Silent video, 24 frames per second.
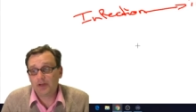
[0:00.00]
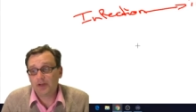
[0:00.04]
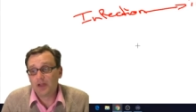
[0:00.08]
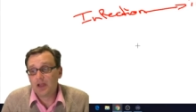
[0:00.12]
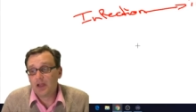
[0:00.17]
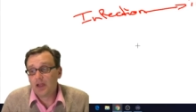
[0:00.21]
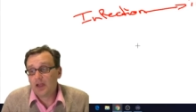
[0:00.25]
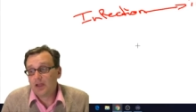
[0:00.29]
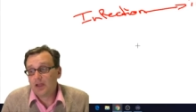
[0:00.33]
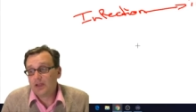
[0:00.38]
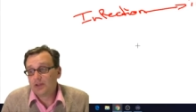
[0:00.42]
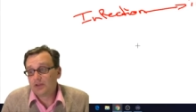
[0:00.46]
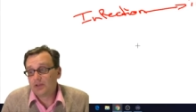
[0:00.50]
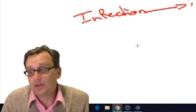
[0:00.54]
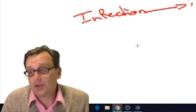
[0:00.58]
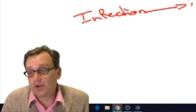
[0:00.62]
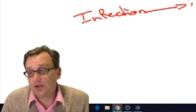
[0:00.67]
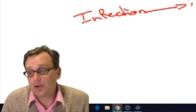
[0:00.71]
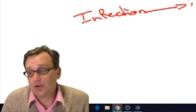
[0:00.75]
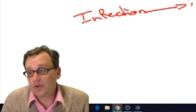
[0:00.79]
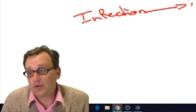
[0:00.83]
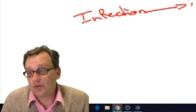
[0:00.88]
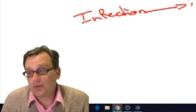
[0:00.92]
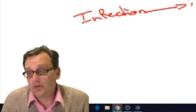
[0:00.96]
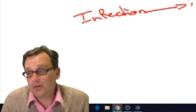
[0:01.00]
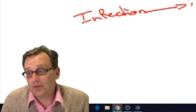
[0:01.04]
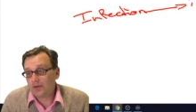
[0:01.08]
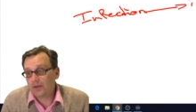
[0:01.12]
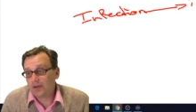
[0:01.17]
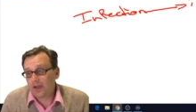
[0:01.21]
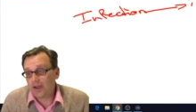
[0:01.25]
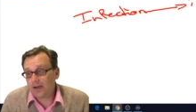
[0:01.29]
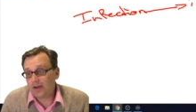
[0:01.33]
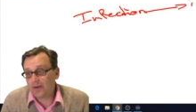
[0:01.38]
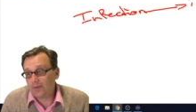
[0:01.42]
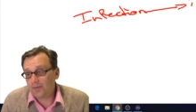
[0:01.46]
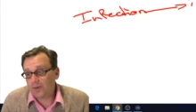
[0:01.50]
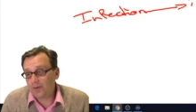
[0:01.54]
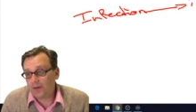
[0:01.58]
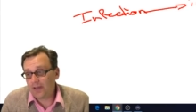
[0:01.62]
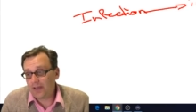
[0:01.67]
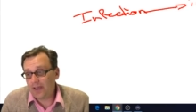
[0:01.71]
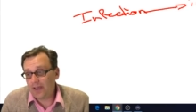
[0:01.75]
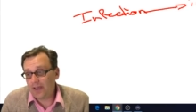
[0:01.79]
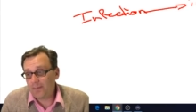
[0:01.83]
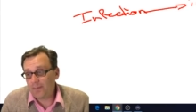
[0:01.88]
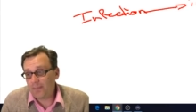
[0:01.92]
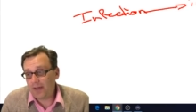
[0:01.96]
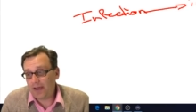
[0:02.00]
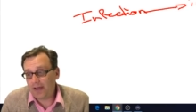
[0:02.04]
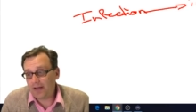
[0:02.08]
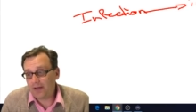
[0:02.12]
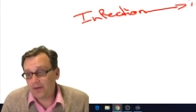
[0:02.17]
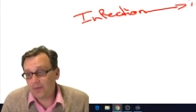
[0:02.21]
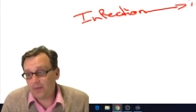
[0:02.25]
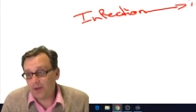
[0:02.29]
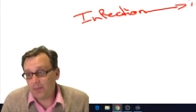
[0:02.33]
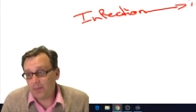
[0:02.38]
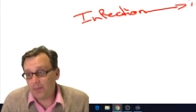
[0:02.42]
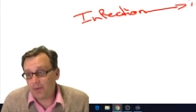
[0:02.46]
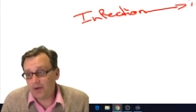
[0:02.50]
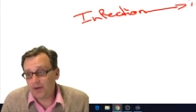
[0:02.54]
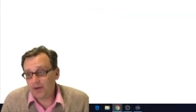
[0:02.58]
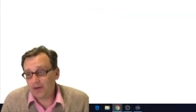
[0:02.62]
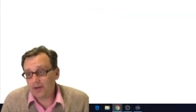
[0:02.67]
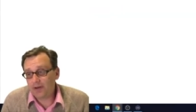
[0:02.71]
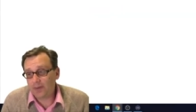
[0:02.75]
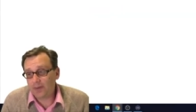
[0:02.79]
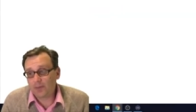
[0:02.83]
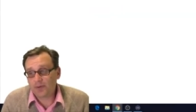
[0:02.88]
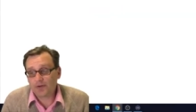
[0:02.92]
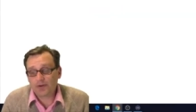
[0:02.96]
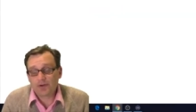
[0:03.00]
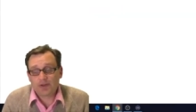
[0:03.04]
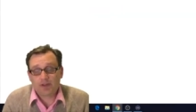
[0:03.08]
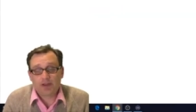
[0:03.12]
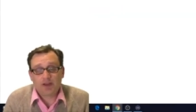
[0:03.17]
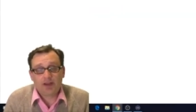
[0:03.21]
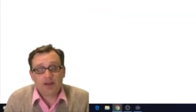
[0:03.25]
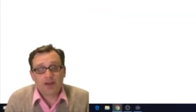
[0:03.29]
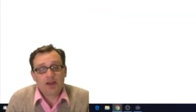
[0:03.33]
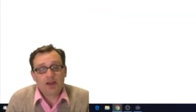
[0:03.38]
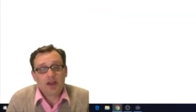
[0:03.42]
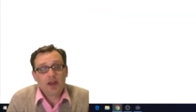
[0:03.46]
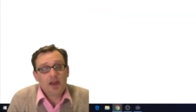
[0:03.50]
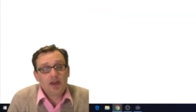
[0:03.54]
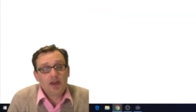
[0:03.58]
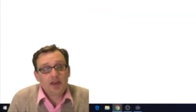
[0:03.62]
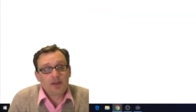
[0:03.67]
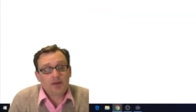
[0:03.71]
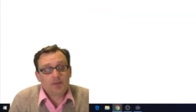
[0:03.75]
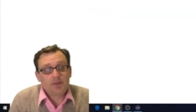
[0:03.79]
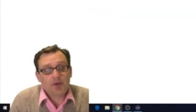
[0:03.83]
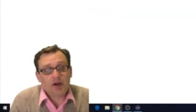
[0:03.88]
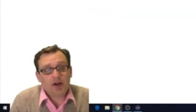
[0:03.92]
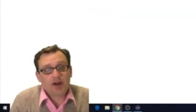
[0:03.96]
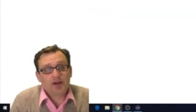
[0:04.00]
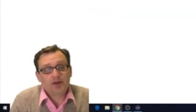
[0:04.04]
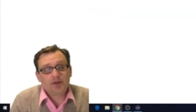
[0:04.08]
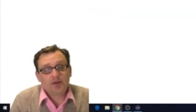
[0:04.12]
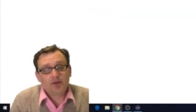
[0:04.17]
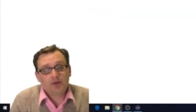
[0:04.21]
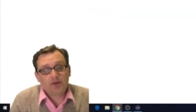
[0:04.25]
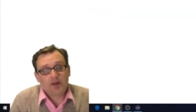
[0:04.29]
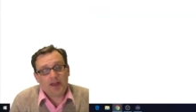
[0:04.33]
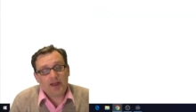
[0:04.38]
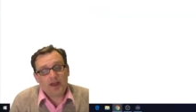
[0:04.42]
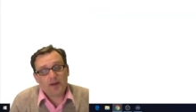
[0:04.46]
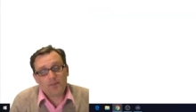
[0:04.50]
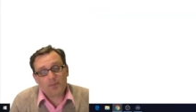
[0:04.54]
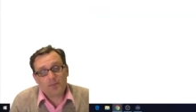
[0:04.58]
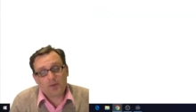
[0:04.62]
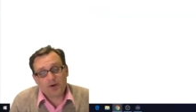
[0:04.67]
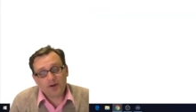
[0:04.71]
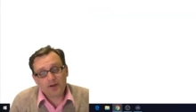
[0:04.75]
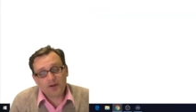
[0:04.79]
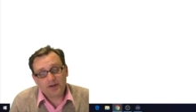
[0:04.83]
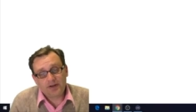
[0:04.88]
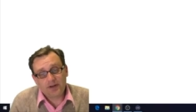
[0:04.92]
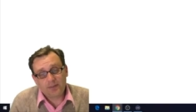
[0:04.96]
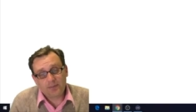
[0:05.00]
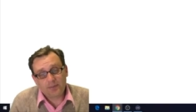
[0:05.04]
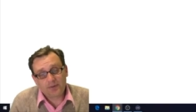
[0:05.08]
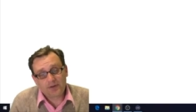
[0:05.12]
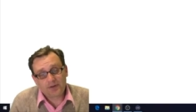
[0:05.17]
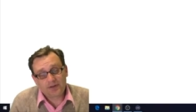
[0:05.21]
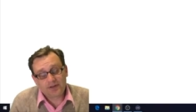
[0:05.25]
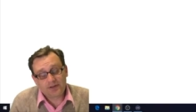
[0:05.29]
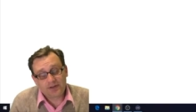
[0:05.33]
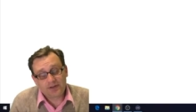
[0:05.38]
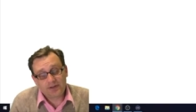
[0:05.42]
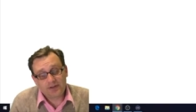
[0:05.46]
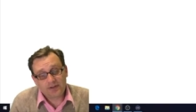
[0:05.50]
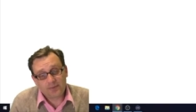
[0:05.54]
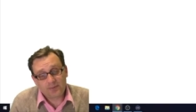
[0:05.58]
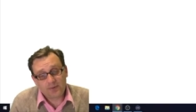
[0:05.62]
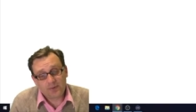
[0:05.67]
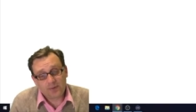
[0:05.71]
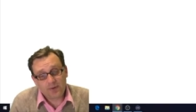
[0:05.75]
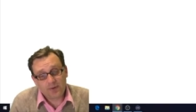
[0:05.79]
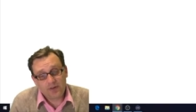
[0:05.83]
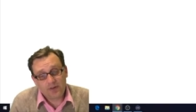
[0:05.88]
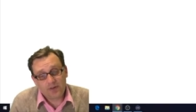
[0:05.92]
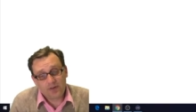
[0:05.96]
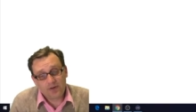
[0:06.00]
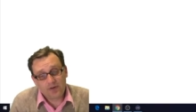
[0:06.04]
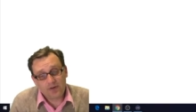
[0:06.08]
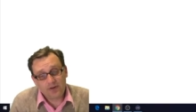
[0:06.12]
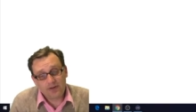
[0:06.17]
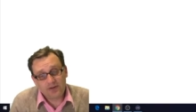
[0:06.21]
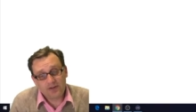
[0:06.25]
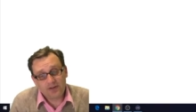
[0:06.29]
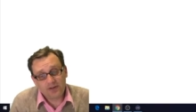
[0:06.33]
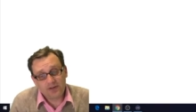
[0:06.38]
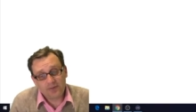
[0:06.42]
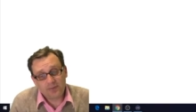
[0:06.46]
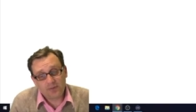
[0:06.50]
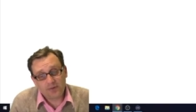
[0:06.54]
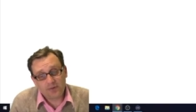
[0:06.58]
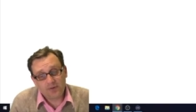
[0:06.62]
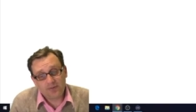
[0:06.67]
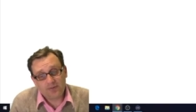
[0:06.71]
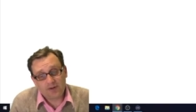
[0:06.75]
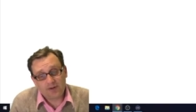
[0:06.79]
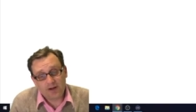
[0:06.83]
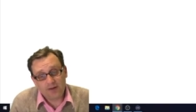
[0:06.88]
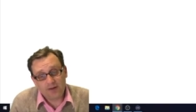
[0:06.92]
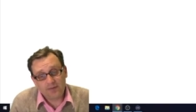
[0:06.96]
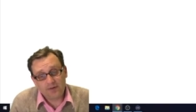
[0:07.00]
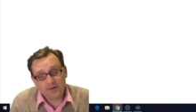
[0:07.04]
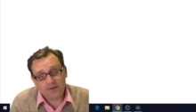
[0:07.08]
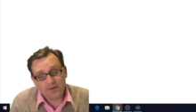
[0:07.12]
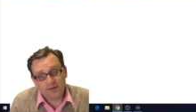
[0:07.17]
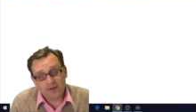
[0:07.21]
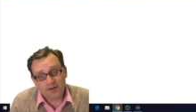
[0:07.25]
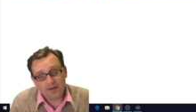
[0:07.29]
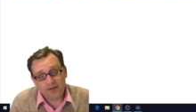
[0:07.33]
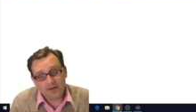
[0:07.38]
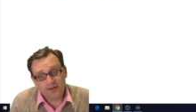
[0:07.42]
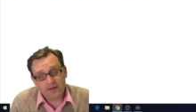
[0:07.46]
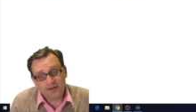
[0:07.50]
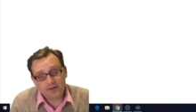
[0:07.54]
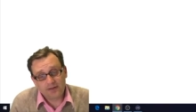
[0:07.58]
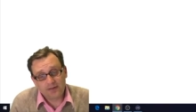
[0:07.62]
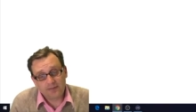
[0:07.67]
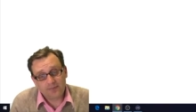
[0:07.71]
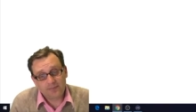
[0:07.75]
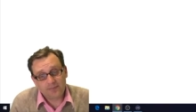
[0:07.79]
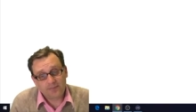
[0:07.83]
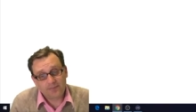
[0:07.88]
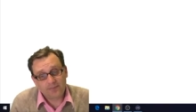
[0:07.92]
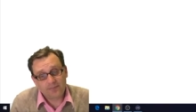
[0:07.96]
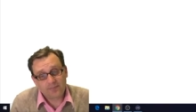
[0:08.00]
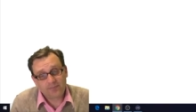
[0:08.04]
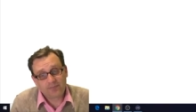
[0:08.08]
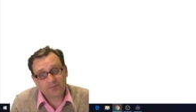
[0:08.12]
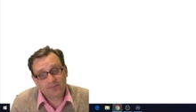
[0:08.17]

right, so and if we get back to our body temperature thing, the micro our body temperature sits between 36.5 degrees,